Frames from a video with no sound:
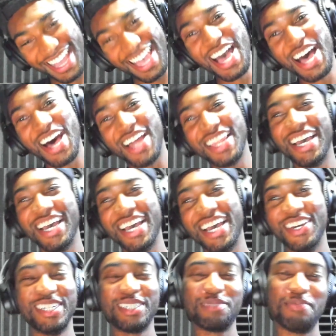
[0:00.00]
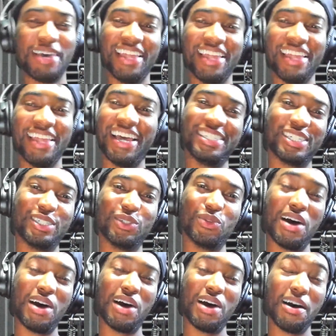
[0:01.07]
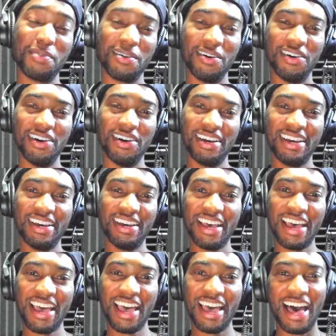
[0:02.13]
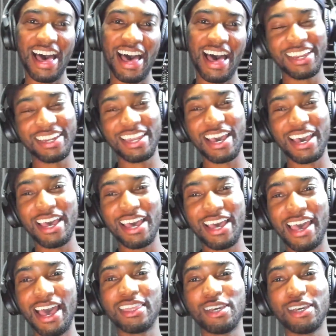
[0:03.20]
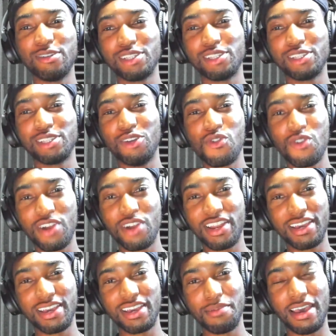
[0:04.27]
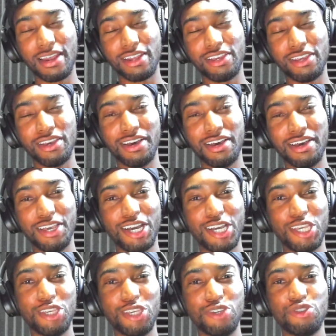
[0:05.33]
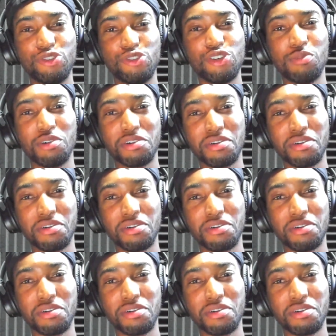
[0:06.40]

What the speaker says: I like, yo, this man Logic is wild, bro. I think it was a little corny coming out of a YouTuber,